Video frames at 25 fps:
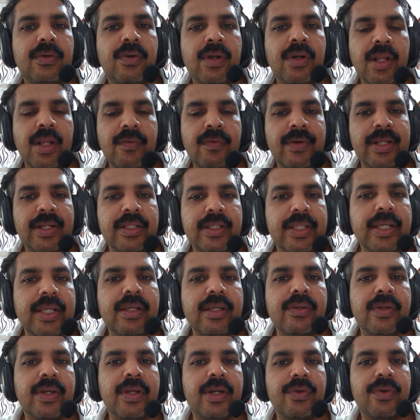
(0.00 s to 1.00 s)
thing you have to
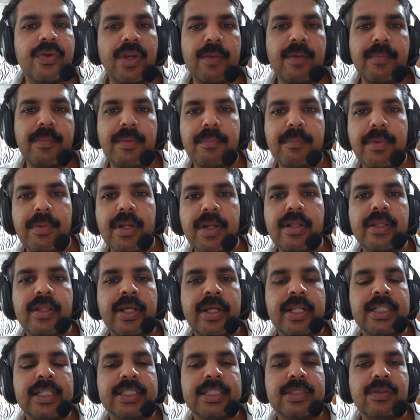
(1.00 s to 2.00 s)
remember, that is
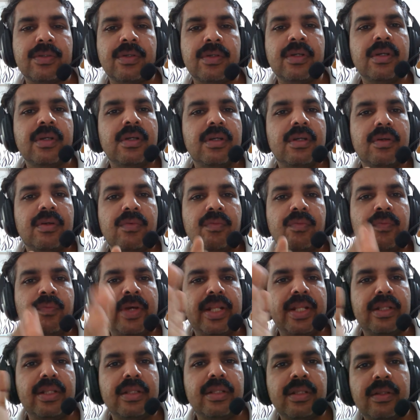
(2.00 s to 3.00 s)
when
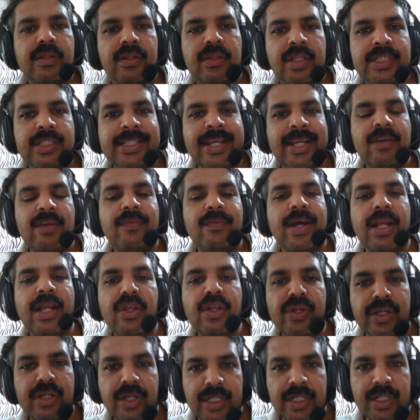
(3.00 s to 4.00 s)
the J value
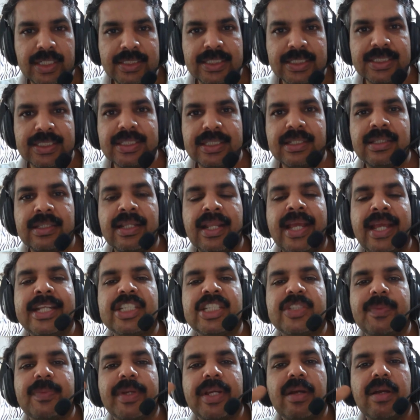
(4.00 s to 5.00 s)
increases, the lines become
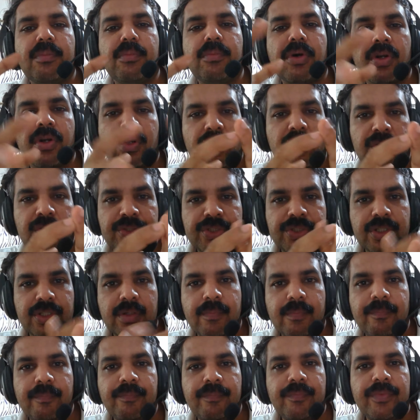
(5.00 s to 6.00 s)
more closer,
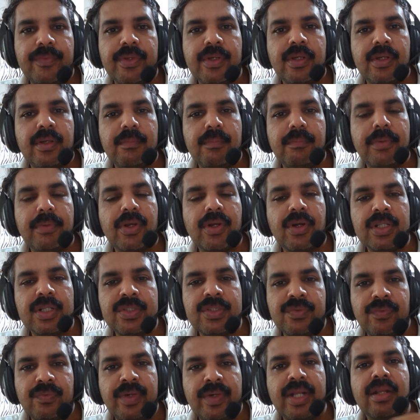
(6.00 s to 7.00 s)
because when
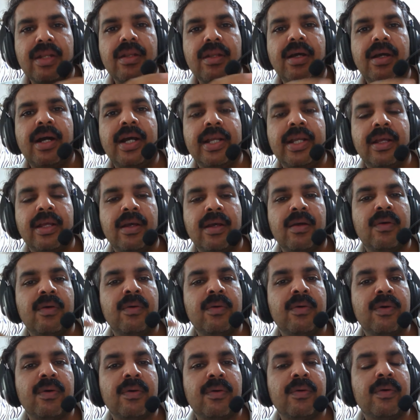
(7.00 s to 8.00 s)

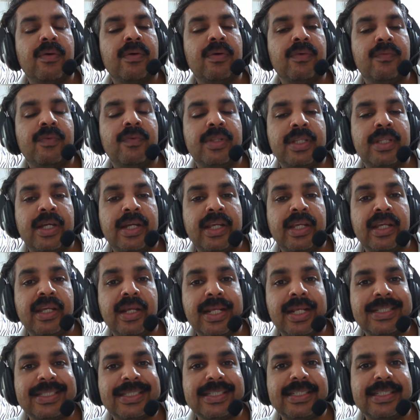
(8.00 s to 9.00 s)
with the increase in J
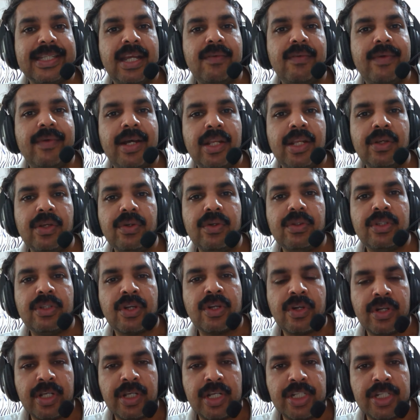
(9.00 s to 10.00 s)
value, the rotation
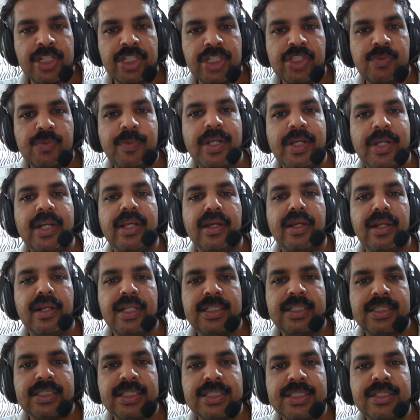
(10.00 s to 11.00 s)
speed increases,
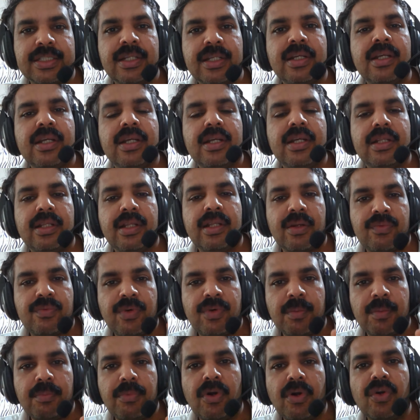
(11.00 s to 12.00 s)
therefore bond
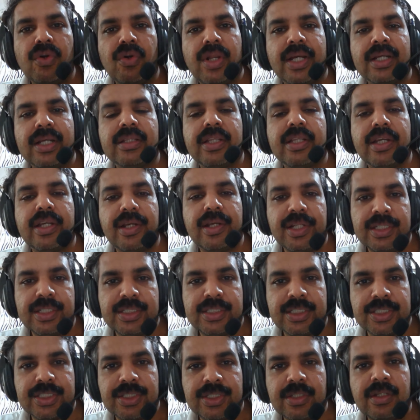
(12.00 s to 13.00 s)
length increases,
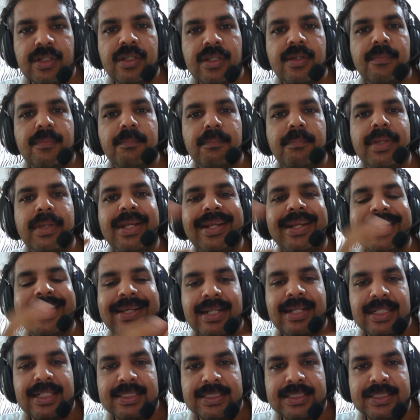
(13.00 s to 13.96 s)
B decreases.